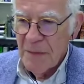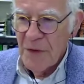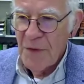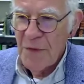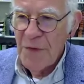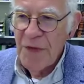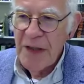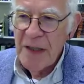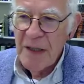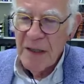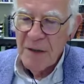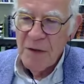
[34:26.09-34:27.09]
a
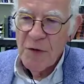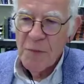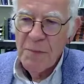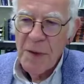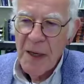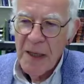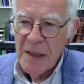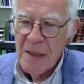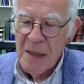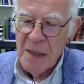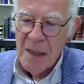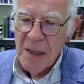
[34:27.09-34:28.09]
fear to
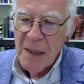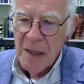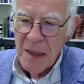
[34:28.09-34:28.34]
pass